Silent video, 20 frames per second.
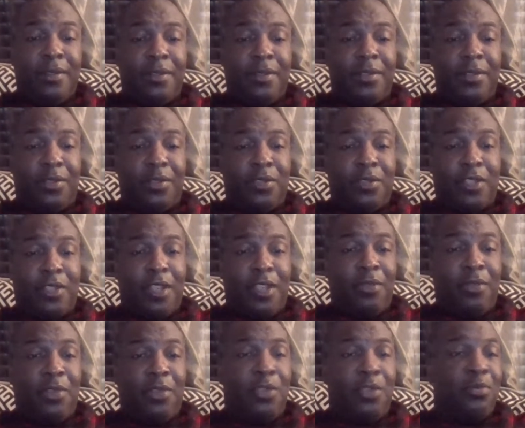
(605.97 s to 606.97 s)
So,
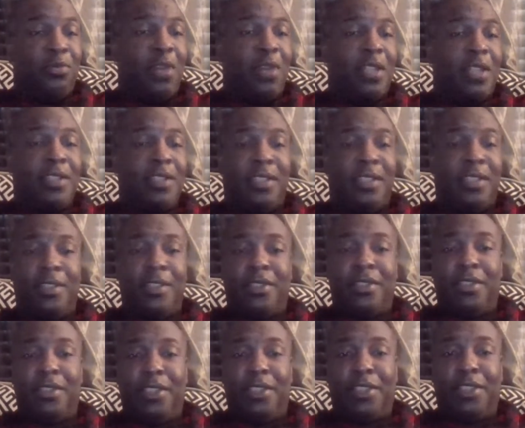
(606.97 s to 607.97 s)
son, when you watch
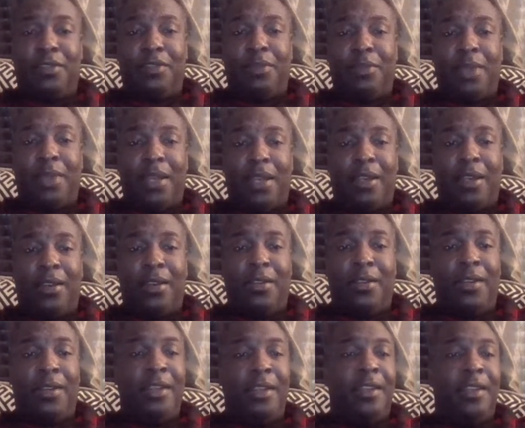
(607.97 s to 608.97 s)
this years from
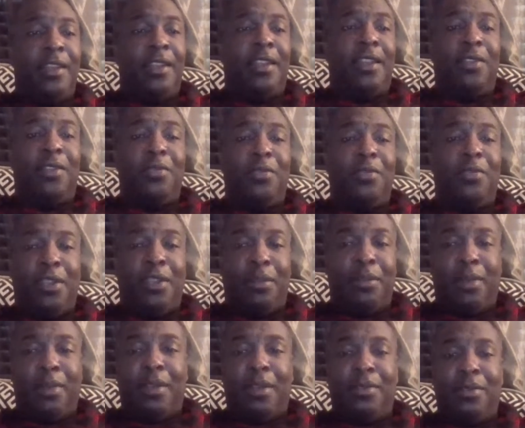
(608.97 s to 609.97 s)
now and you hear
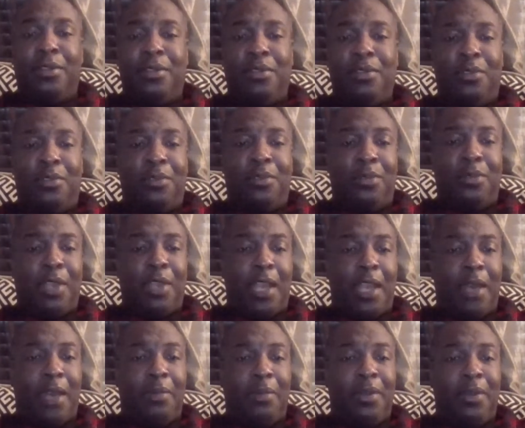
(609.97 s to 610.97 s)
about, what
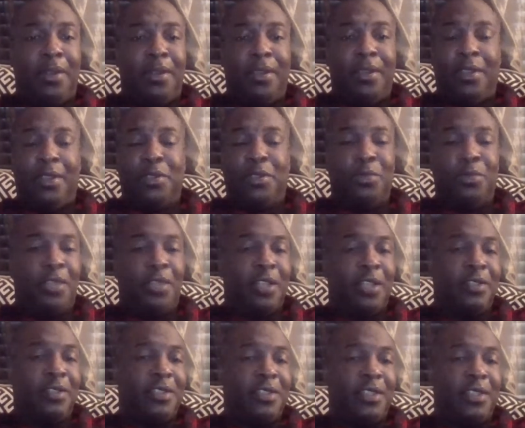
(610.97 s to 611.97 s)
happened in
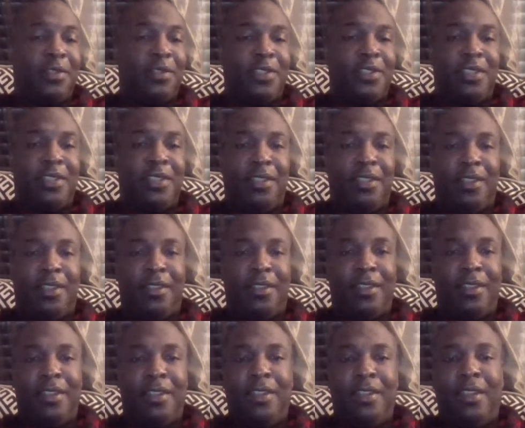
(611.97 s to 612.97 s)
2017,
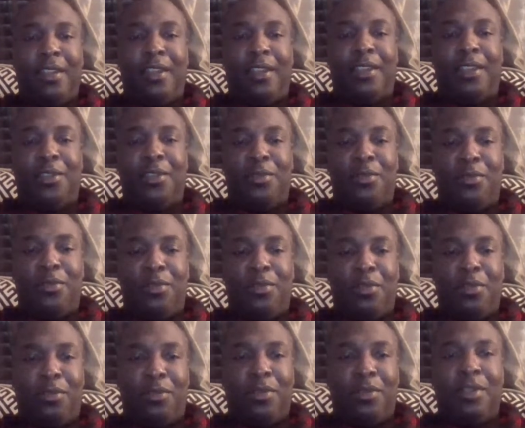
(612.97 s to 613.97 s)
and you'll
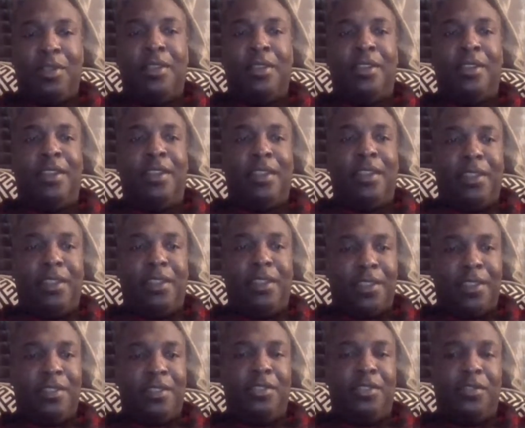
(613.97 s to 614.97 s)
know that
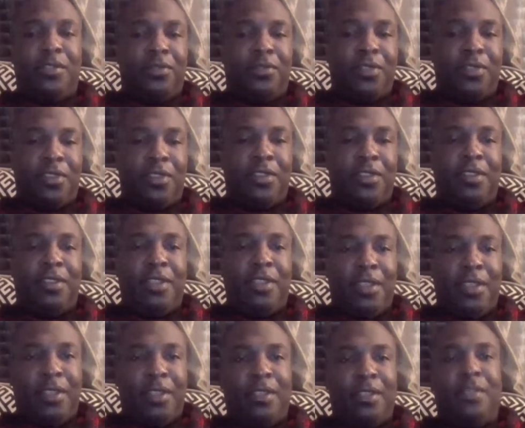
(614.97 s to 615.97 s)
yes, your father
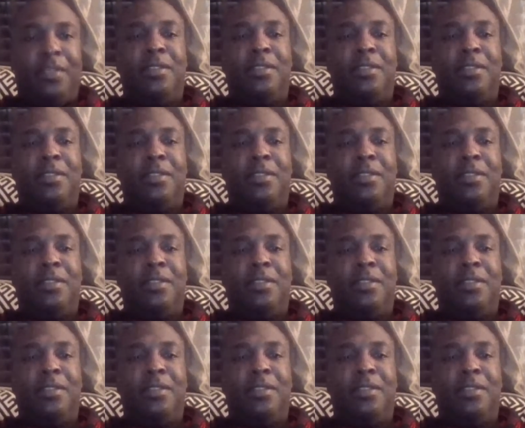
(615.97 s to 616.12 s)
he